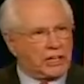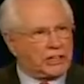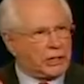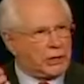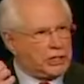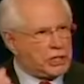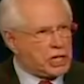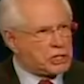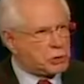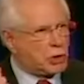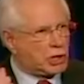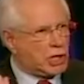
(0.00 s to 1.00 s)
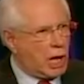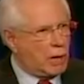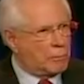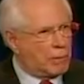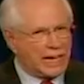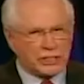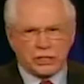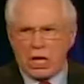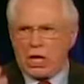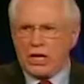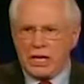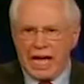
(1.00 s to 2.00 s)
The military industrial
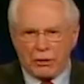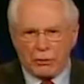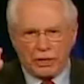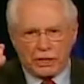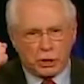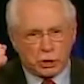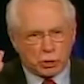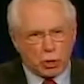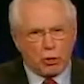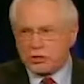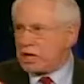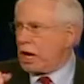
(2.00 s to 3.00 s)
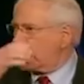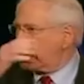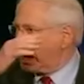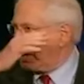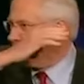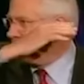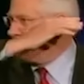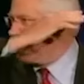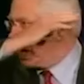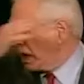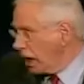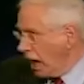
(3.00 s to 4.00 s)
complex not only controls our
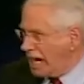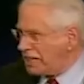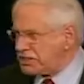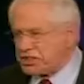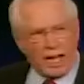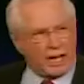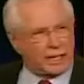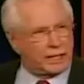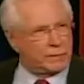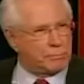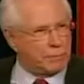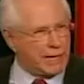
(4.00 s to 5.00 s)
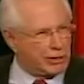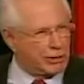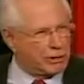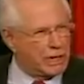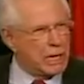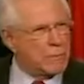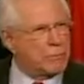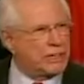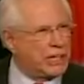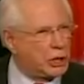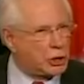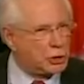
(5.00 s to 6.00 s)
government lock, stock, and barrel,
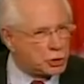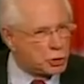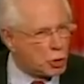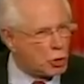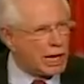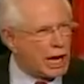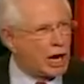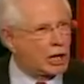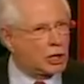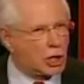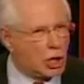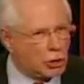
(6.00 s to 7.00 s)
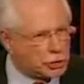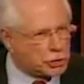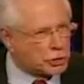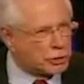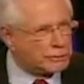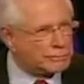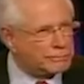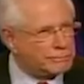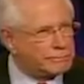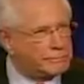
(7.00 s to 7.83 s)
but they control our culture.